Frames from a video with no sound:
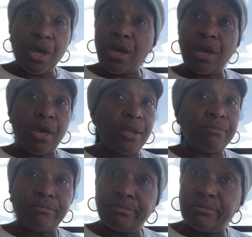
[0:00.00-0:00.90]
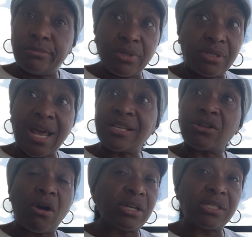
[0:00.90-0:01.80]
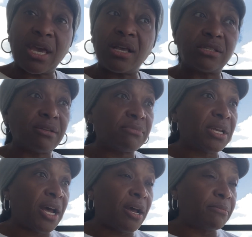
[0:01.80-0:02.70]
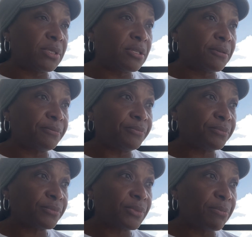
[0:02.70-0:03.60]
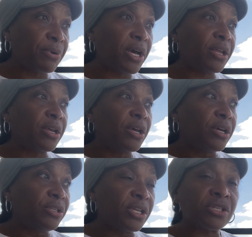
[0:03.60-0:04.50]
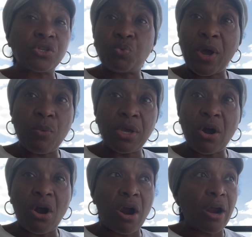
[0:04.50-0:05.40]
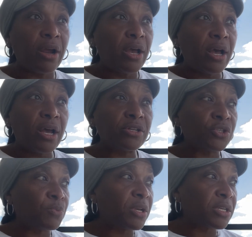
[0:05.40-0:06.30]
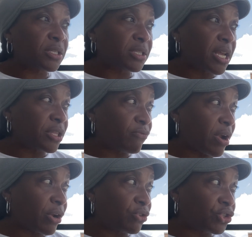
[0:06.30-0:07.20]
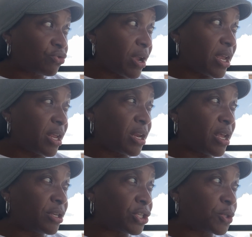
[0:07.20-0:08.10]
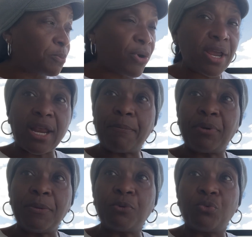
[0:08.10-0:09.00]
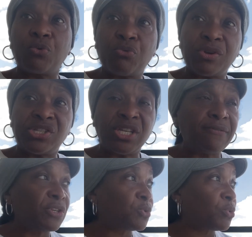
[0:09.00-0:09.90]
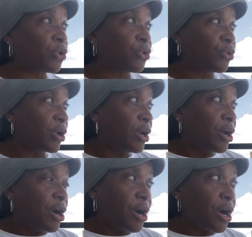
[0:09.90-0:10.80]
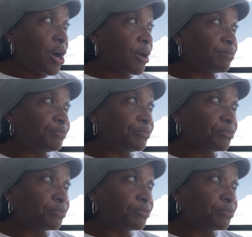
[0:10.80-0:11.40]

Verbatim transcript: and that's all it takes sometimes but this is where we are. I just wanted to set the record straight and, and just pray that people will receive this word um,